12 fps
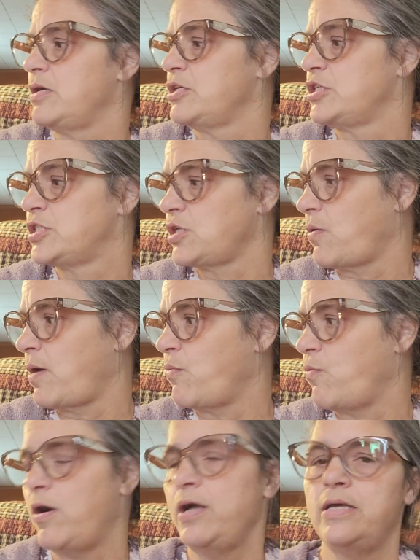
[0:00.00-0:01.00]
So I
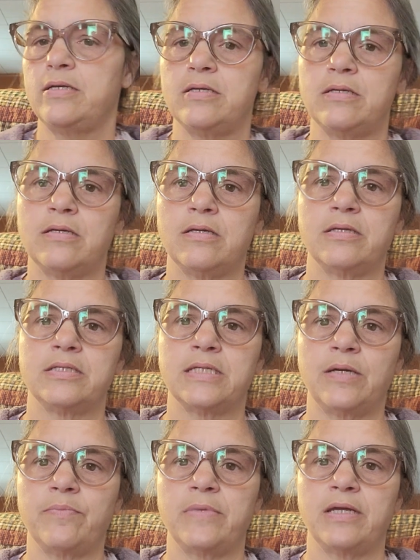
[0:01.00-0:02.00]
want
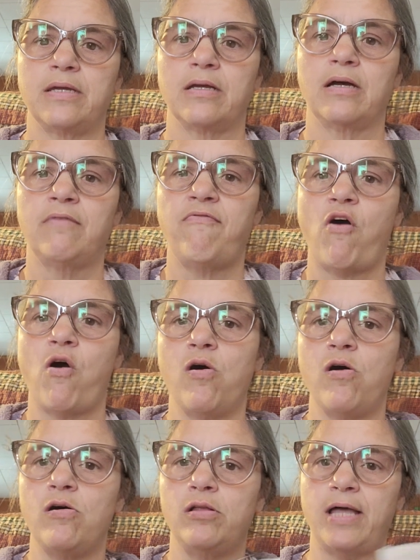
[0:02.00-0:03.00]
something of
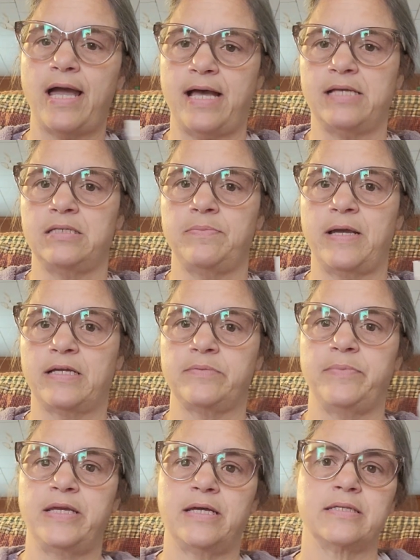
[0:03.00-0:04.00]
all aspects,
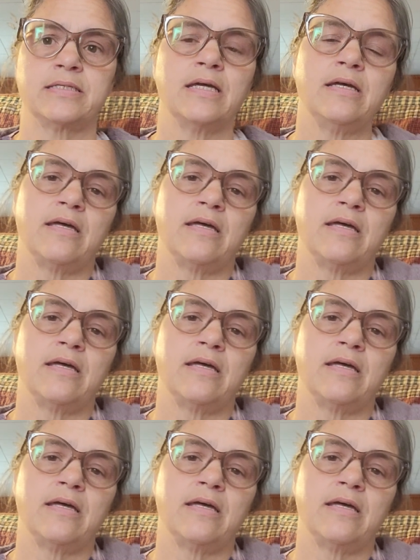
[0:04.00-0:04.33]
because